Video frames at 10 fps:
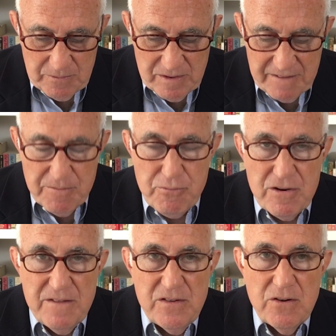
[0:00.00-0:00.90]
We have a
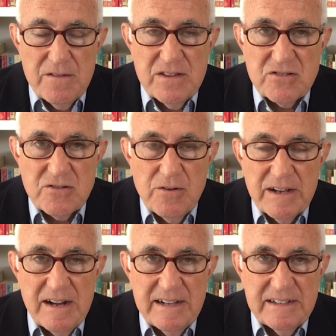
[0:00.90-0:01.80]
preview of this
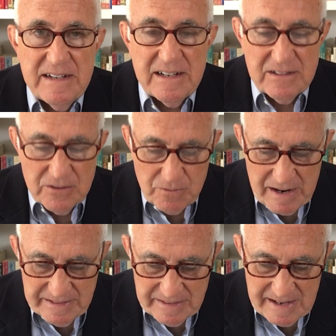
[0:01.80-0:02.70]
going on in England
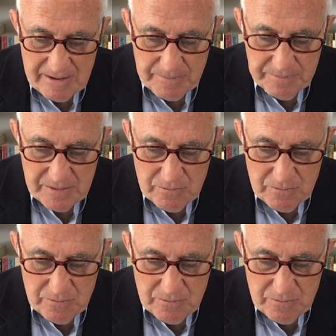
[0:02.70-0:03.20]
right now,